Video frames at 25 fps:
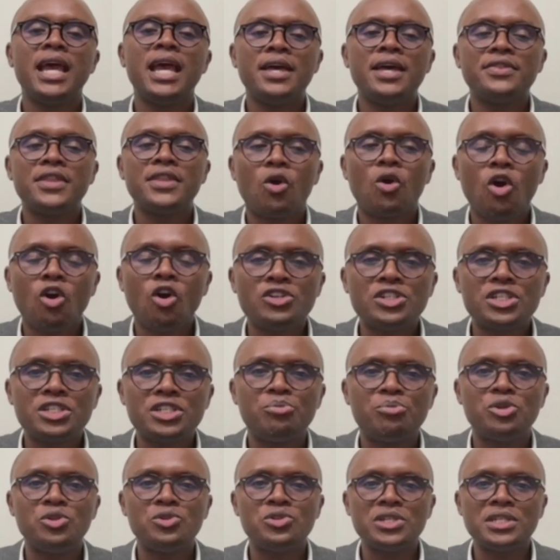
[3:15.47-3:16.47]
the
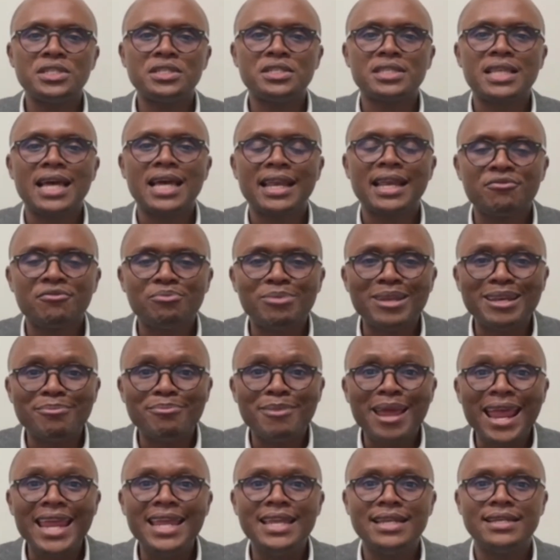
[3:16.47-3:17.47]
contributions that have been
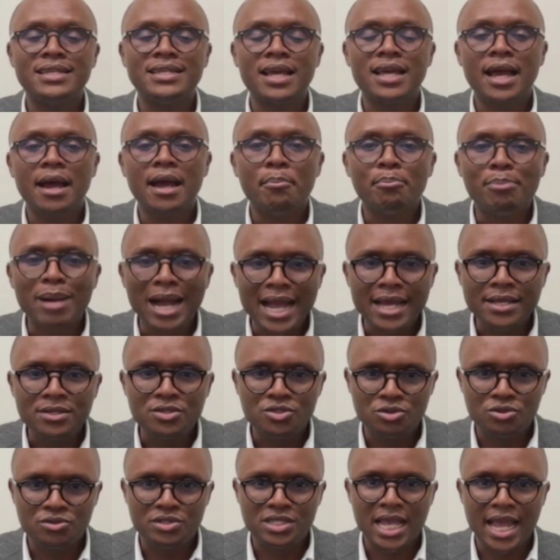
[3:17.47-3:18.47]
made by
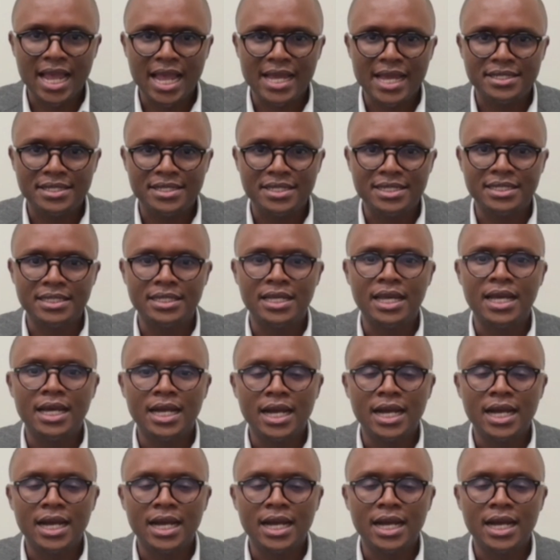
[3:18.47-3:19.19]
society